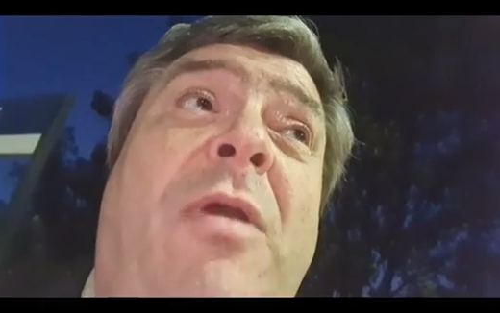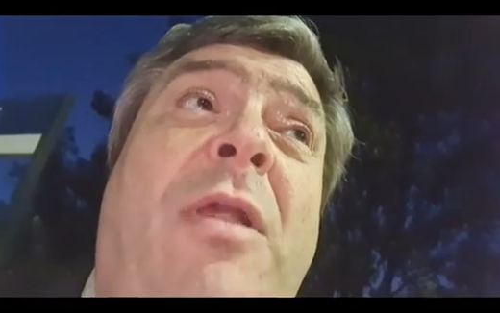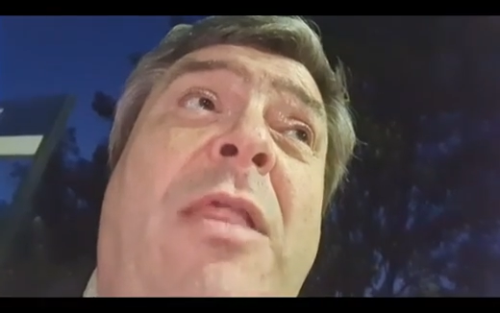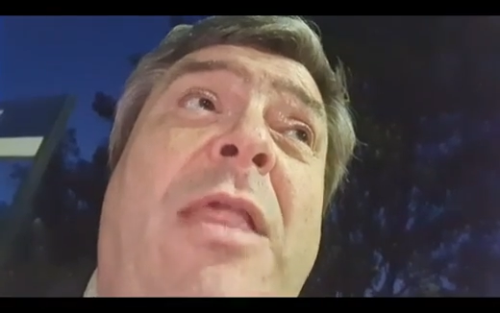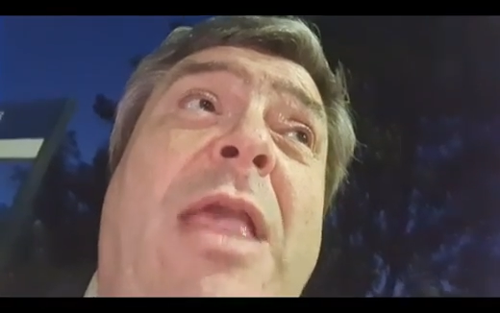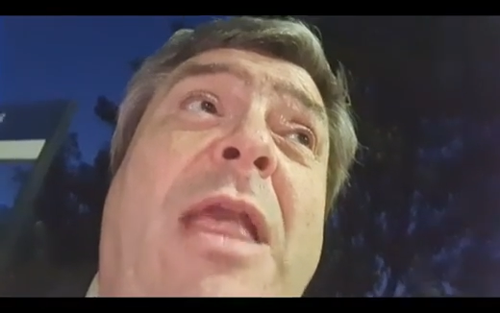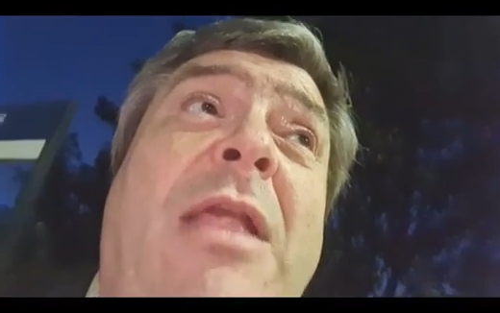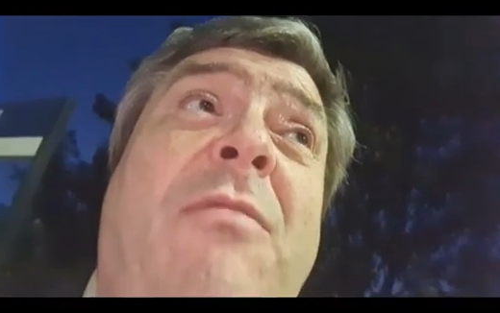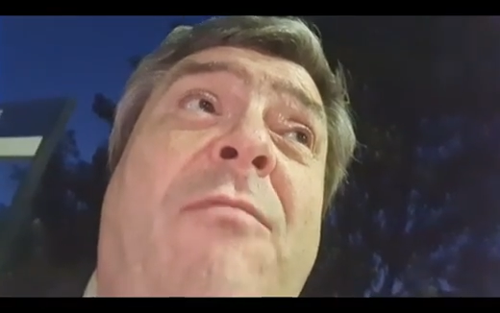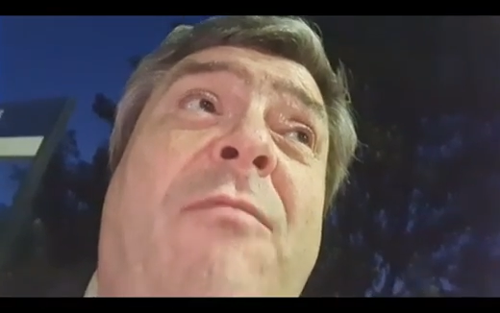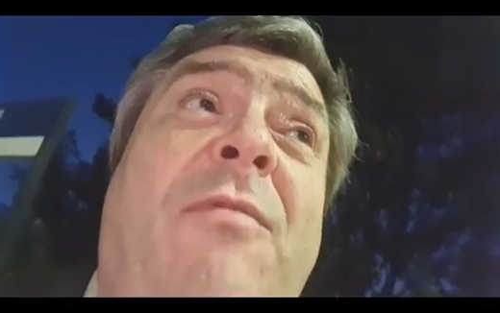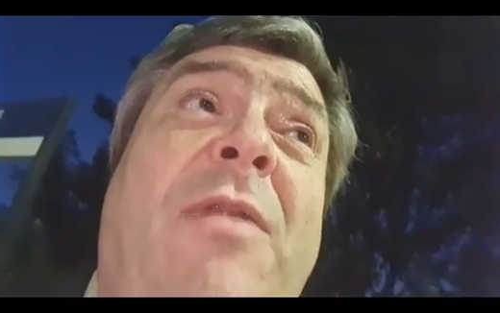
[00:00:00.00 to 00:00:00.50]
what I
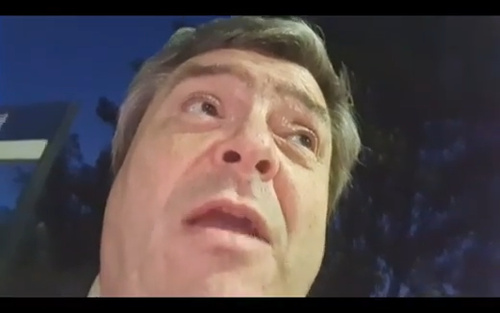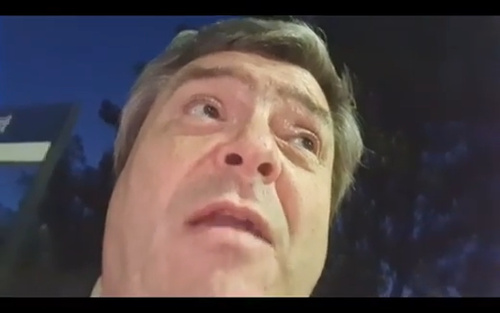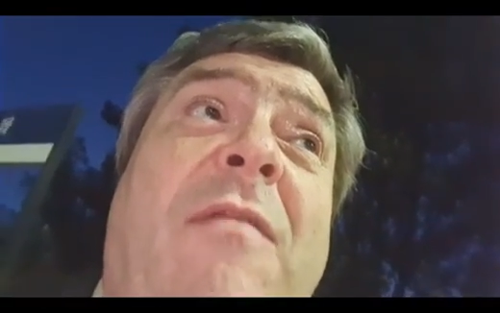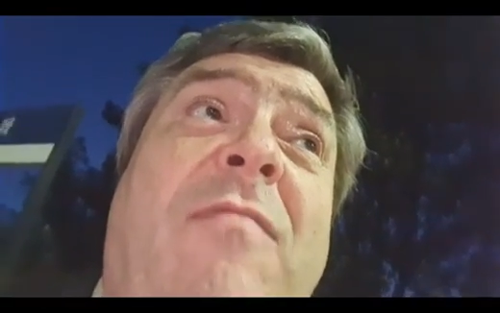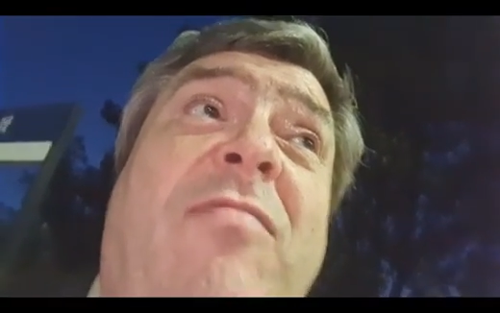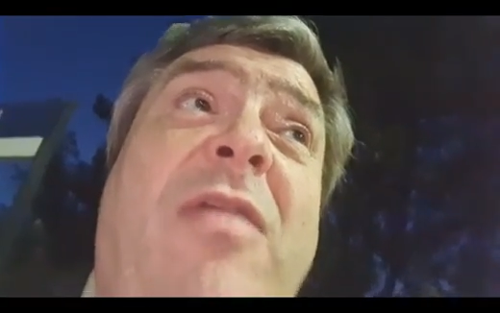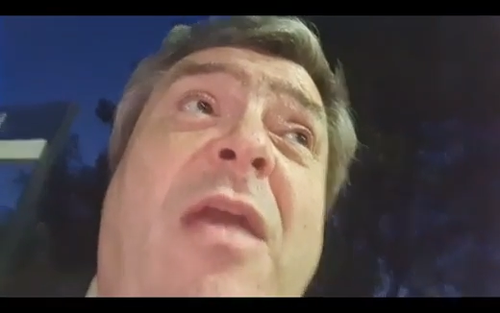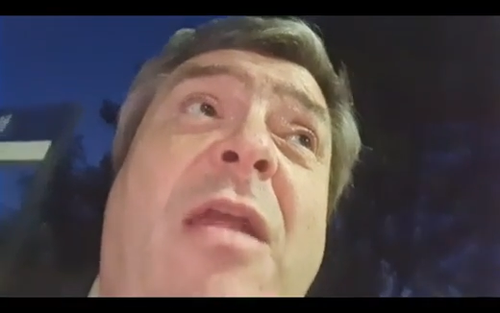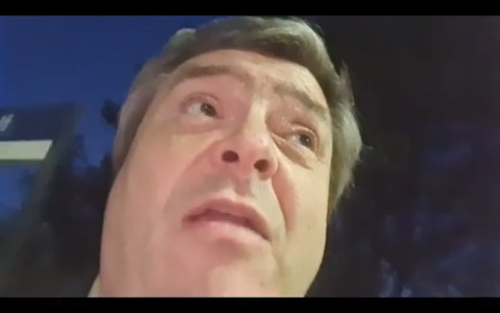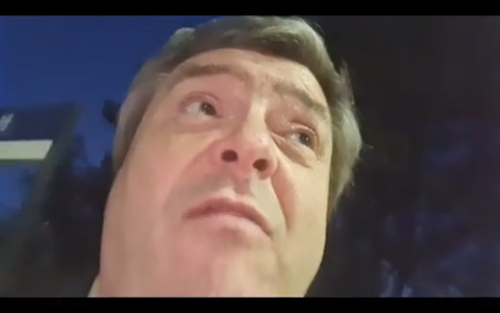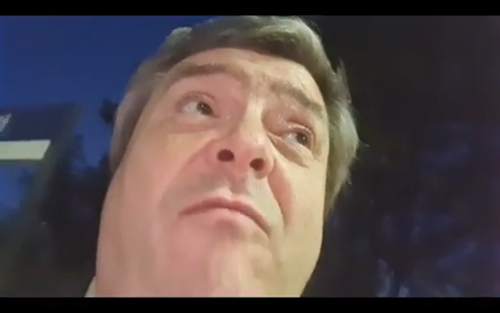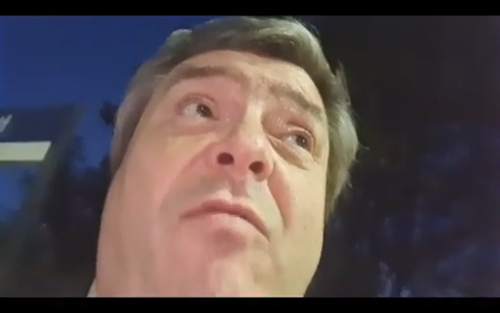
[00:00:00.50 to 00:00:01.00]
did in the
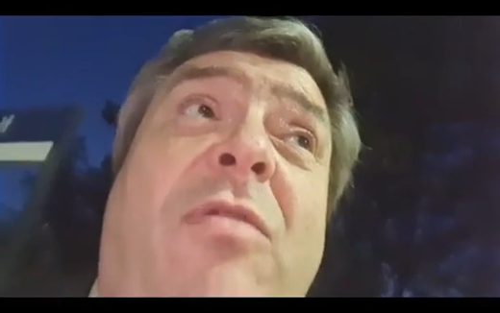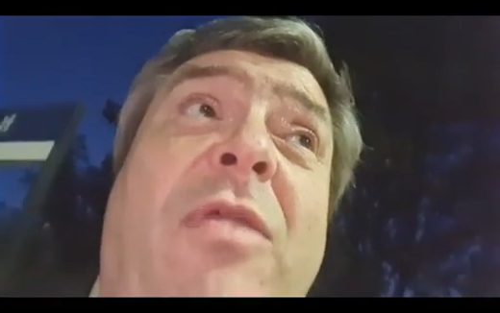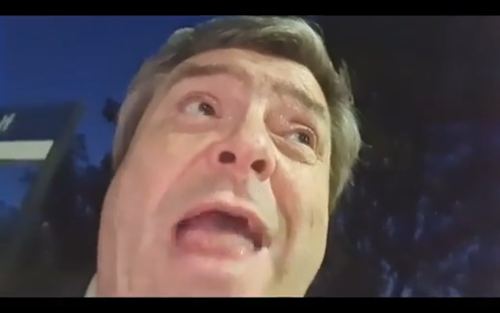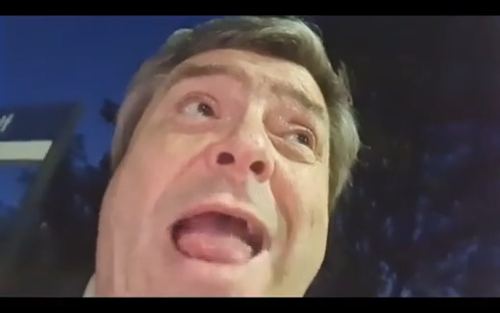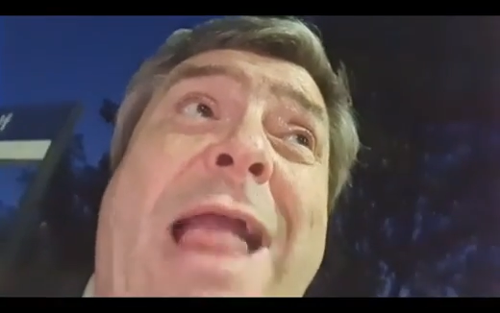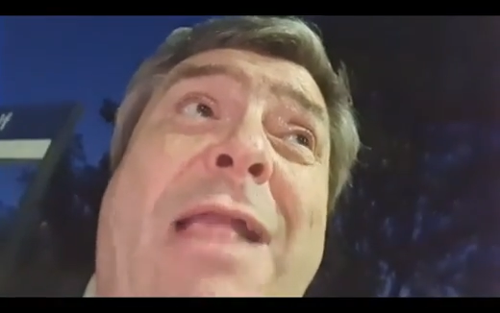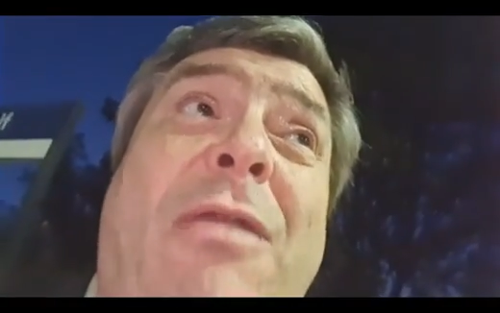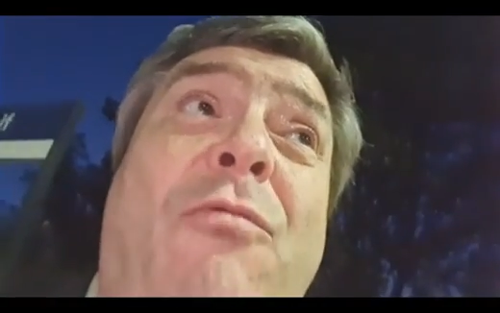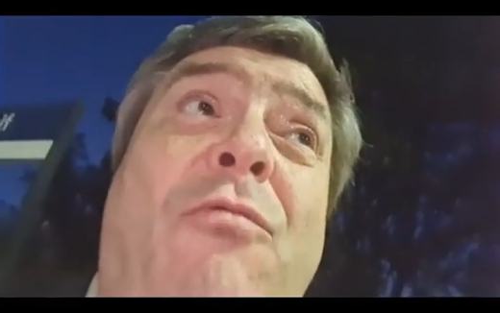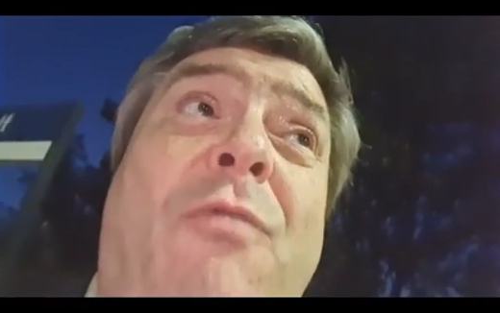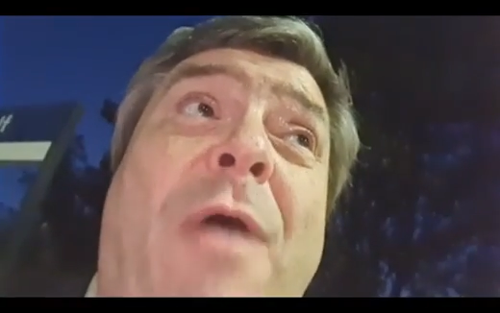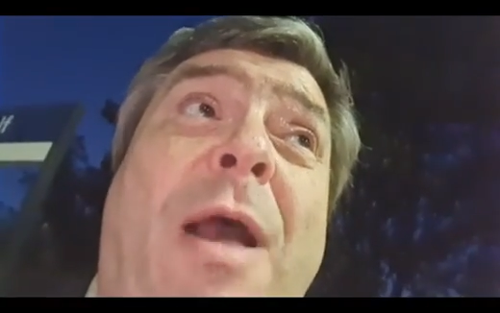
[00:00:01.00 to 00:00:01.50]
19th century was
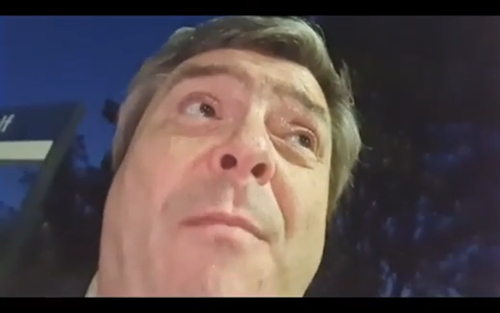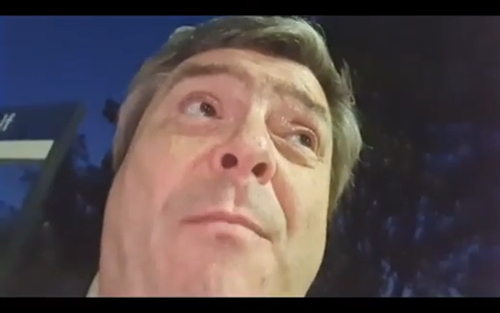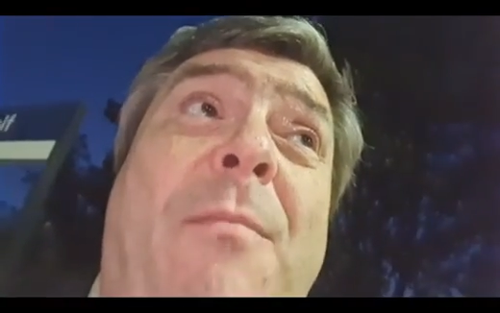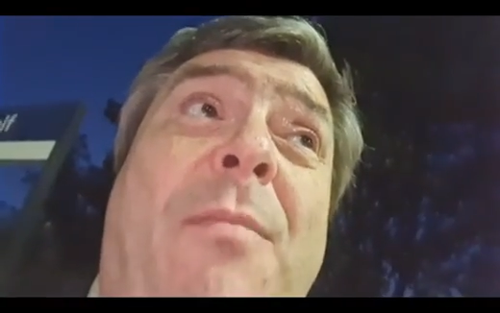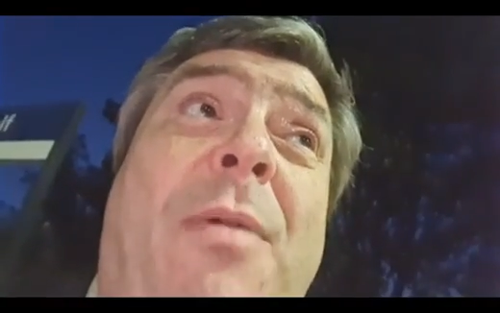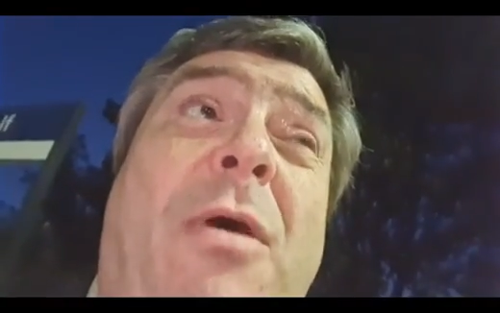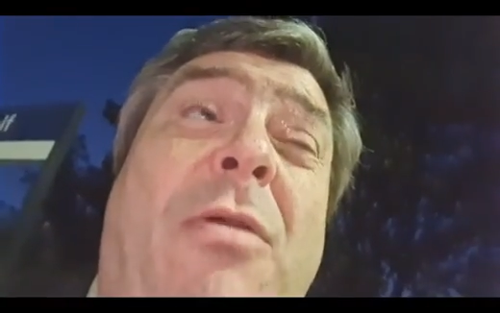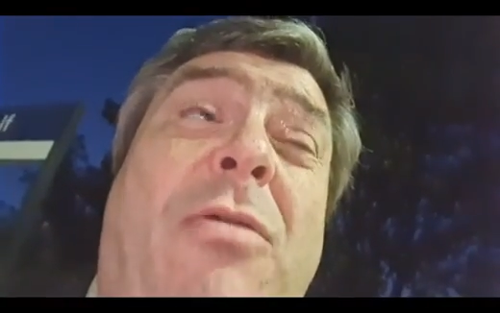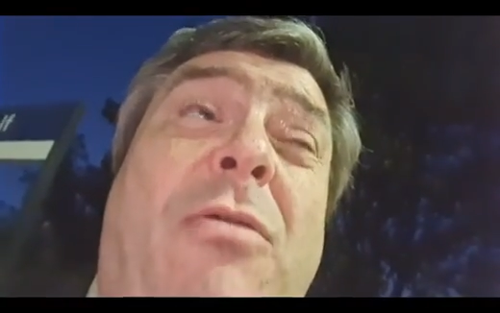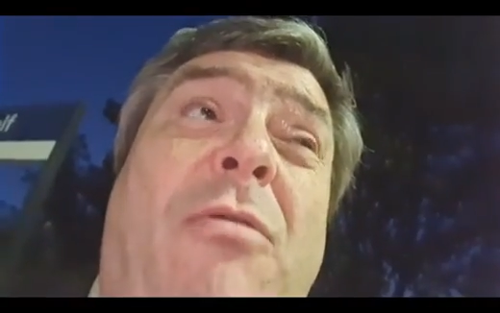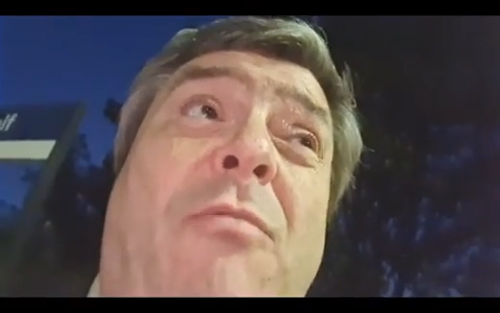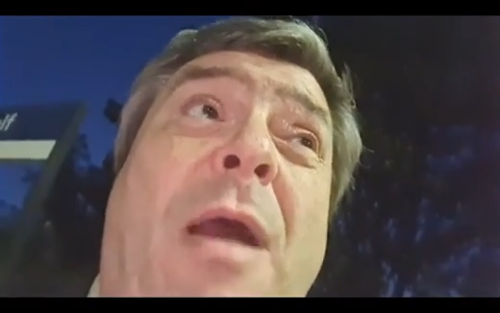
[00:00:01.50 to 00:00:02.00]
add a
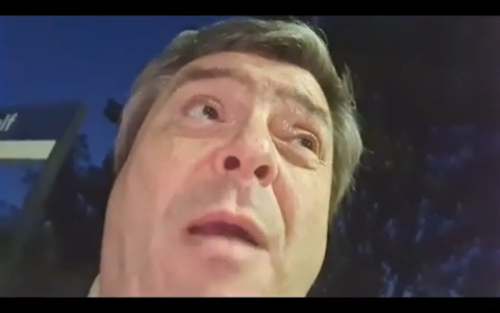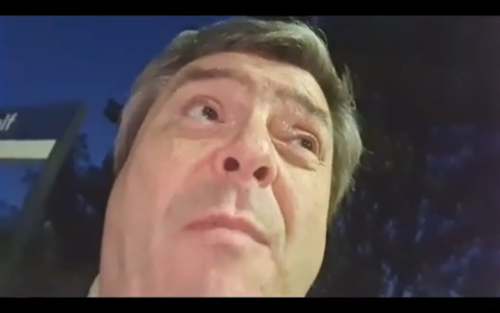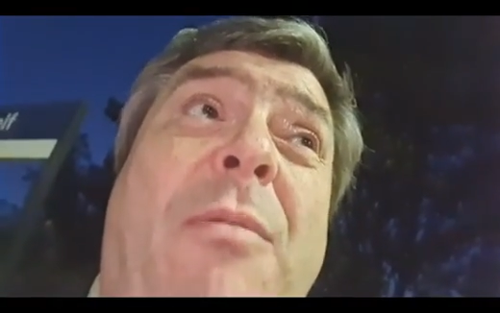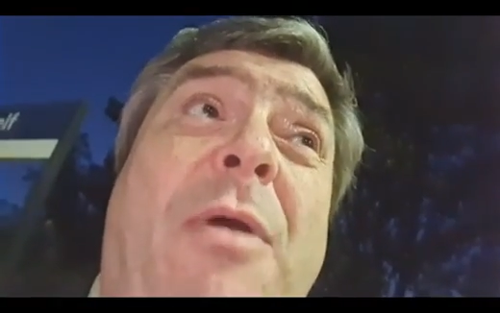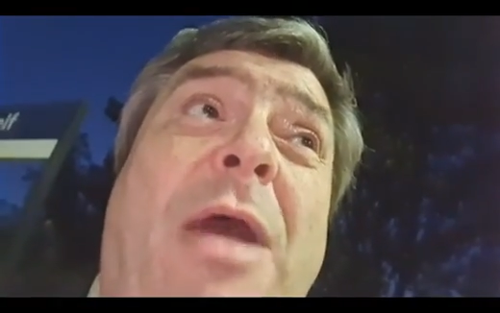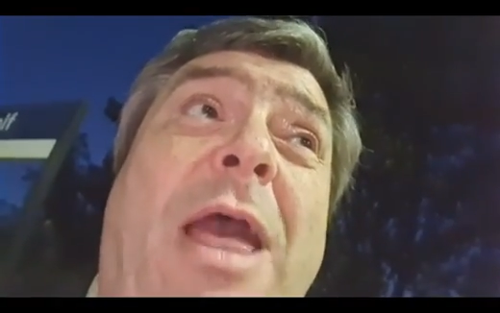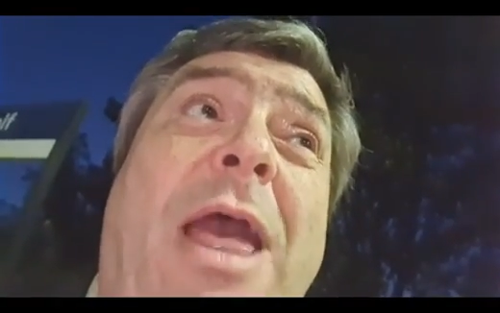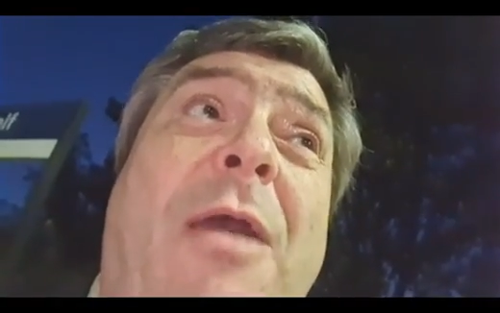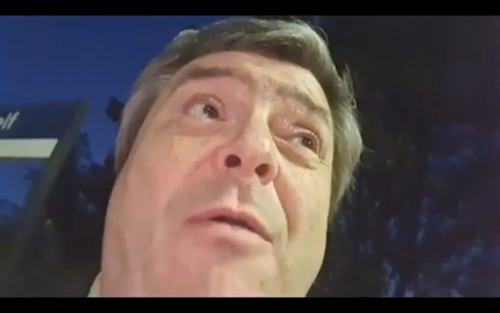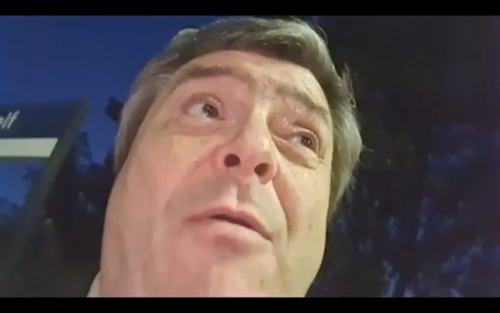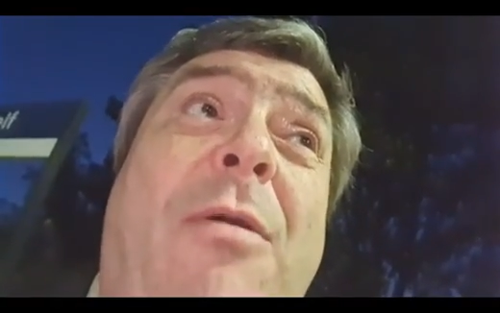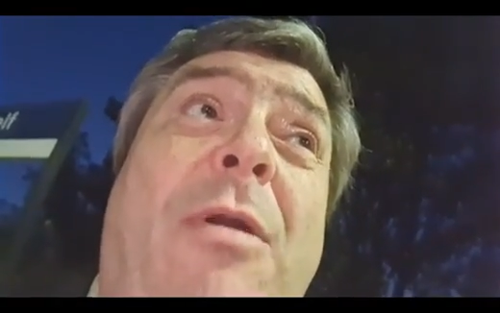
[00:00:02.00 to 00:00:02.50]

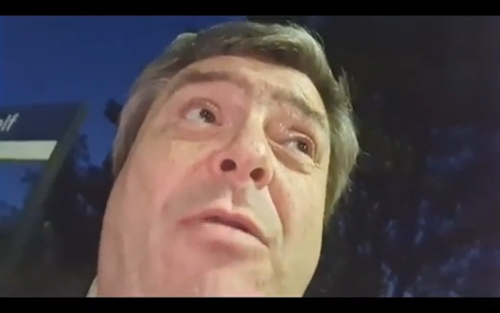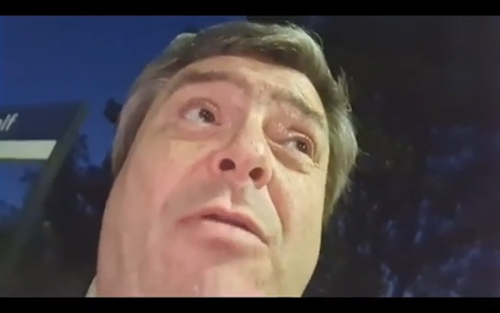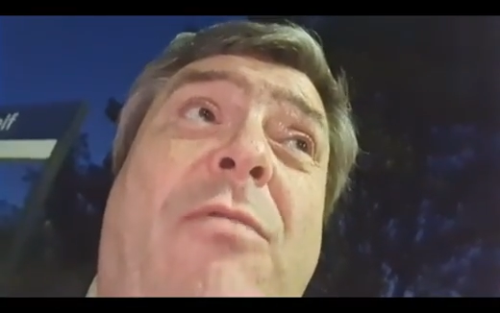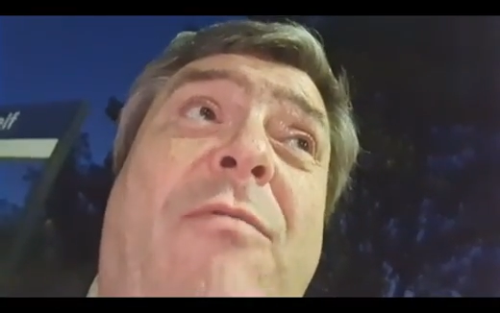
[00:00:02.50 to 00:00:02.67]
rampart area